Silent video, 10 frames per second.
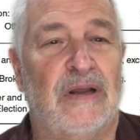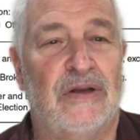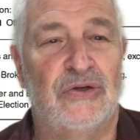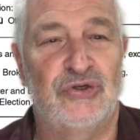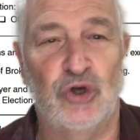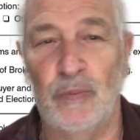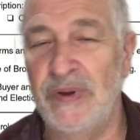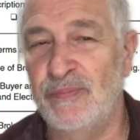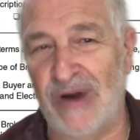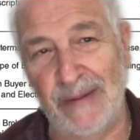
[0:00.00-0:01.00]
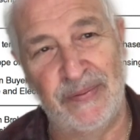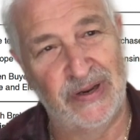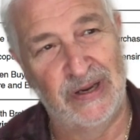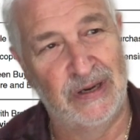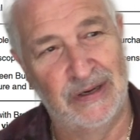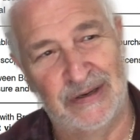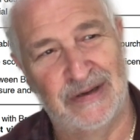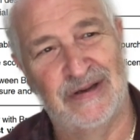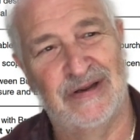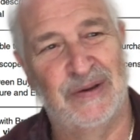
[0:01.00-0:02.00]
show me property
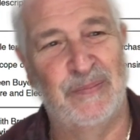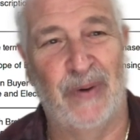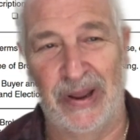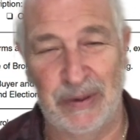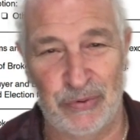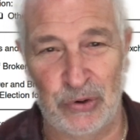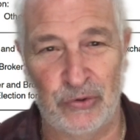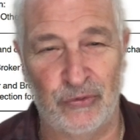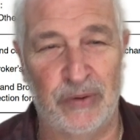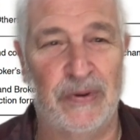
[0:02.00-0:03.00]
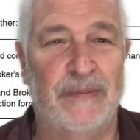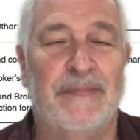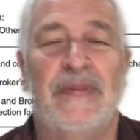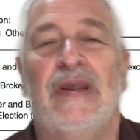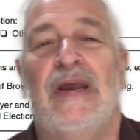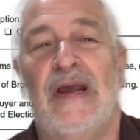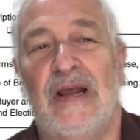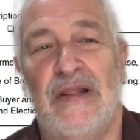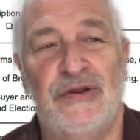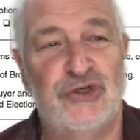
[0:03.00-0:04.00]
buyer broker agreement.
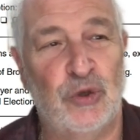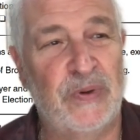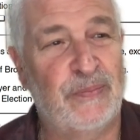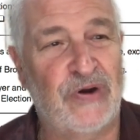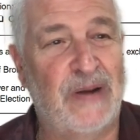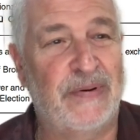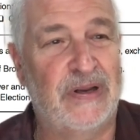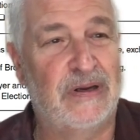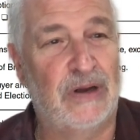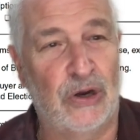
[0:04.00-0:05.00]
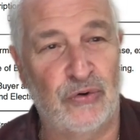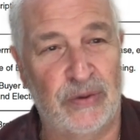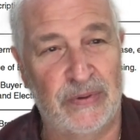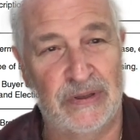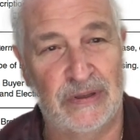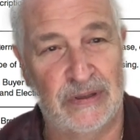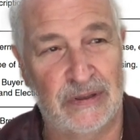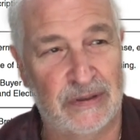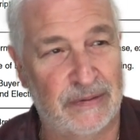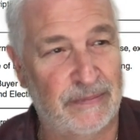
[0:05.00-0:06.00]
The show me property agreement,
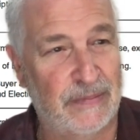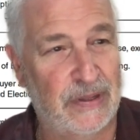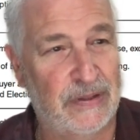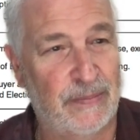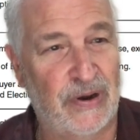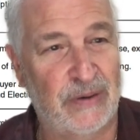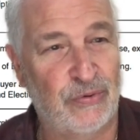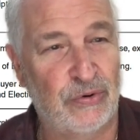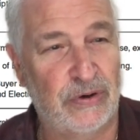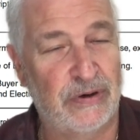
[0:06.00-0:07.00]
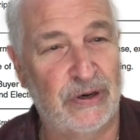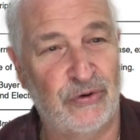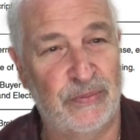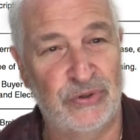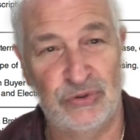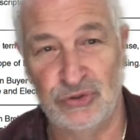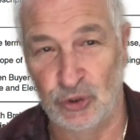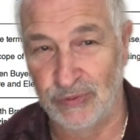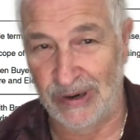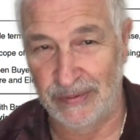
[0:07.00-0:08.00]
the buyer broker agreement to show
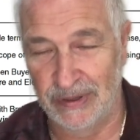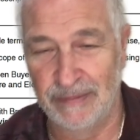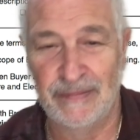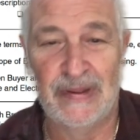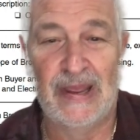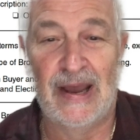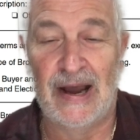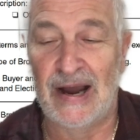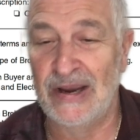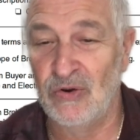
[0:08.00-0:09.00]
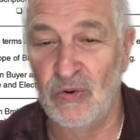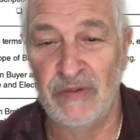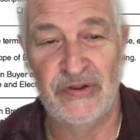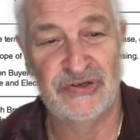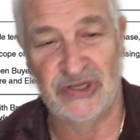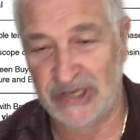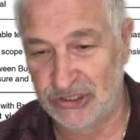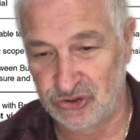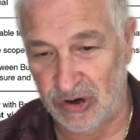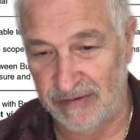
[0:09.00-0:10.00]
property, I call this the
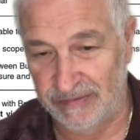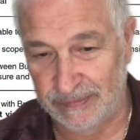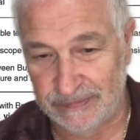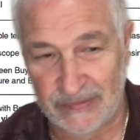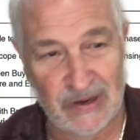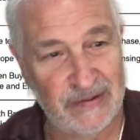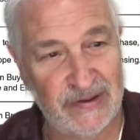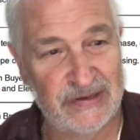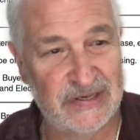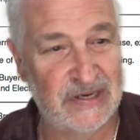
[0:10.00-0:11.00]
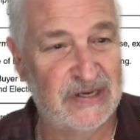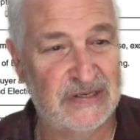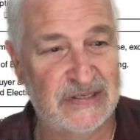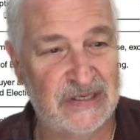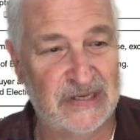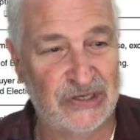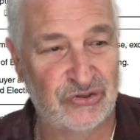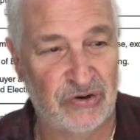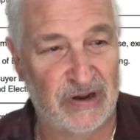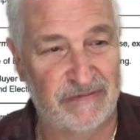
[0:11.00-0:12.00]
test drive. This is the test
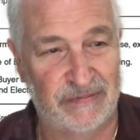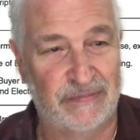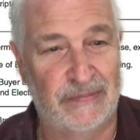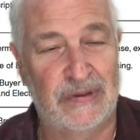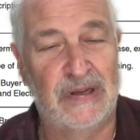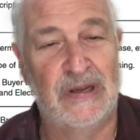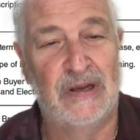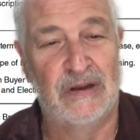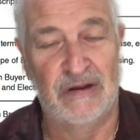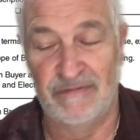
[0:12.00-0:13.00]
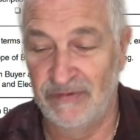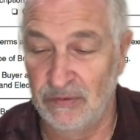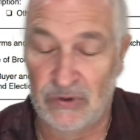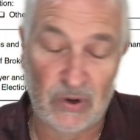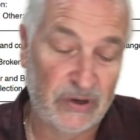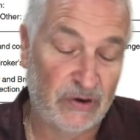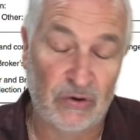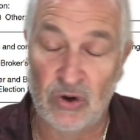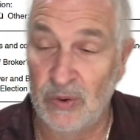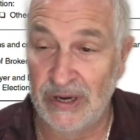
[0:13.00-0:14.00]
drive. If you don't
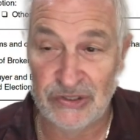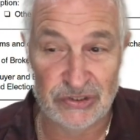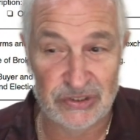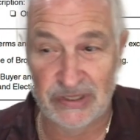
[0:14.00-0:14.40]
know agents in the